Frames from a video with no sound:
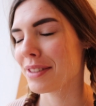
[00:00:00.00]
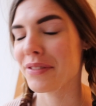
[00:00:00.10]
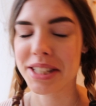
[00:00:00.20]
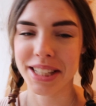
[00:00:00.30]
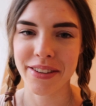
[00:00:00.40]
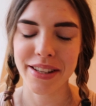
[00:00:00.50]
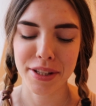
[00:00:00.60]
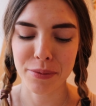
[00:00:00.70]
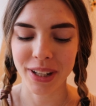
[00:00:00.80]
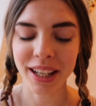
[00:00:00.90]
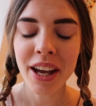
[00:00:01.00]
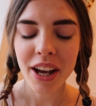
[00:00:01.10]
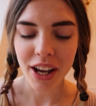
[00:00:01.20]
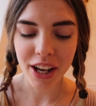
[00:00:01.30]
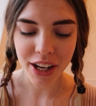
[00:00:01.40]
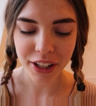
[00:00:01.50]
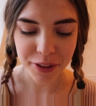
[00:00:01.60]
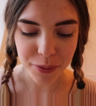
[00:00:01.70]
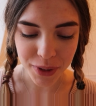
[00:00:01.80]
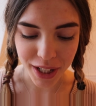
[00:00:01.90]
first thing I said this morning.
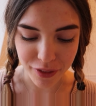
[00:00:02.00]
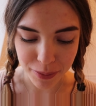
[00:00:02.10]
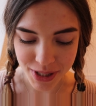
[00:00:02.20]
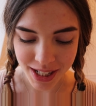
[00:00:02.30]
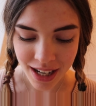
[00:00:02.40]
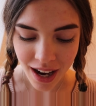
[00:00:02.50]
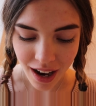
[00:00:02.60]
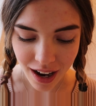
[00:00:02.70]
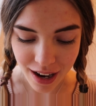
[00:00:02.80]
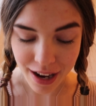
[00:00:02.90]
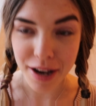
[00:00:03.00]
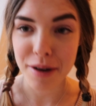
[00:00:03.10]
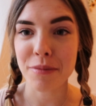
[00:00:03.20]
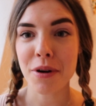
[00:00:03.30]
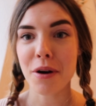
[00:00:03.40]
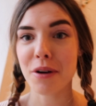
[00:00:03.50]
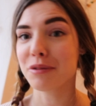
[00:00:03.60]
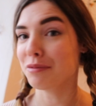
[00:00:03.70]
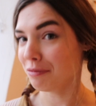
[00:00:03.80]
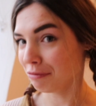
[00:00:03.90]
Good morning, everybody. I
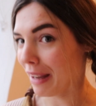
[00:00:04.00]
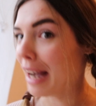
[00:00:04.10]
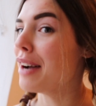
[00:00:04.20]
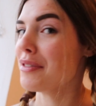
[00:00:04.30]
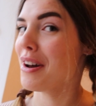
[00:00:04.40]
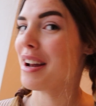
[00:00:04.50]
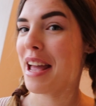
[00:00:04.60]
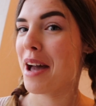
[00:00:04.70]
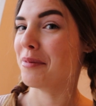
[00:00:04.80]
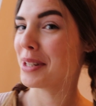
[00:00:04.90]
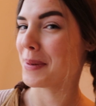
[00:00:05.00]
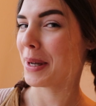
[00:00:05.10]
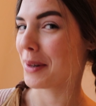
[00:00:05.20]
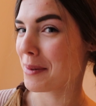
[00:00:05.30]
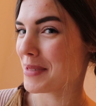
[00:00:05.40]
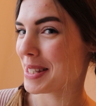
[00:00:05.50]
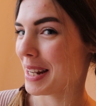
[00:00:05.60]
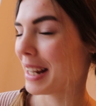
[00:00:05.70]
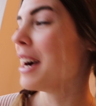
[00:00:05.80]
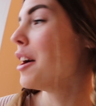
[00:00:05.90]
have a 9 a.m. That's why I got up this
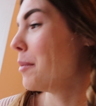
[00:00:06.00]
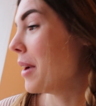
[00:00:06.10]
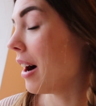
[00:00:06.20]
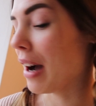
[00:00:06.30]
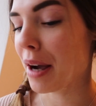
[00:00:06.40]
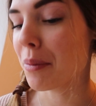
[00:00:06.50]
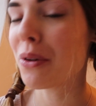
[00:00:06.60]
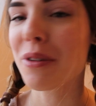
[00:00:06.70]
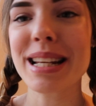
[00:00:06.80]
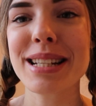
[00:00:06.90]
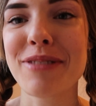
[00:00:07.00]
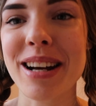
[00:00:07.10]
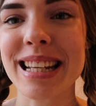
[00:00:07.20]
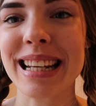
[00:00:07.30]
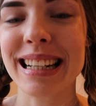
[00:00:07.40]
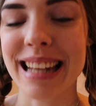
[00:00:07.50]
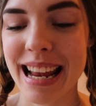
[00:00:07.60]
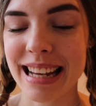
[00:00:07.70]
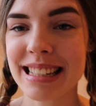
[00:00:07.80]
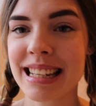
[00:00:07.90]
early. But I am already running
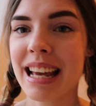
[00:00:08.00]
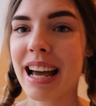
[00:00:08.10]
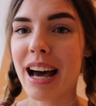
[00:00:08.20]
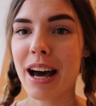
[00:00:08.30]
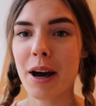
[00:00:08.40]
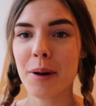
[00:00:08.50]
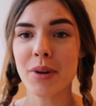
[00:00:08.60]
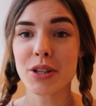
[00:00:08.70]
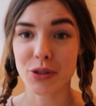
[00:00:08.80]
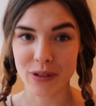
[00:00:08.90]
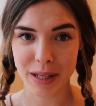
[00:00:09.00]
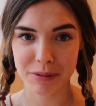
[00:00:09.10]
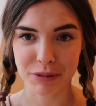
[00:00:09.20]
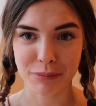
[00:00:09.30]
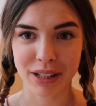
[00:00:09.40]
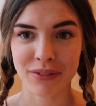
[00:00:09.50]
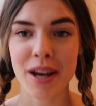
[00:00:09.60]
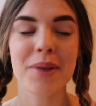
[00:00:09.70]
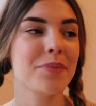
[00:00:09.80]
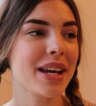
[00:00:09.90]
late. So I'll try and keep this brief.
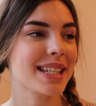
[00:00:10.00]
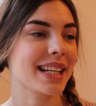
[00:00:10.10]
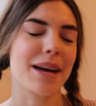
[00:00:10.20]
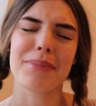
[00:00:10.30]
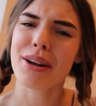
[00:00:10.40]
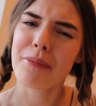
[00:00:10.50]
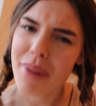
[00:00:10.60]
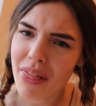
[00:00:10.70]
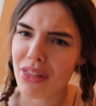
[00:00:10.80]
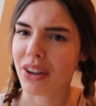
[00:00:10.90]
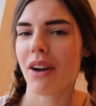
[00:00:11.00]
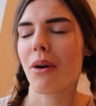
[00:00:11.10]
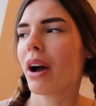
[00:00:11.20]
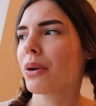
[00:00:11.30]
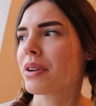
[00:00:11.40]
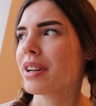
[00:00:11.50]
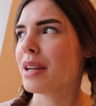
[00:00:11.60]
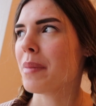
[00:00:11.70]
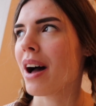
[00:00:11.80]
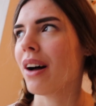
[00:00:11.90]
Basically, about a month ago, I got an
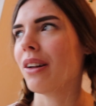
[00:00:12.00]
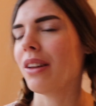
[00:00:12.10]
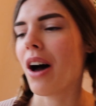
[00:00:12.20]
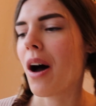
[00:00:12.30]
email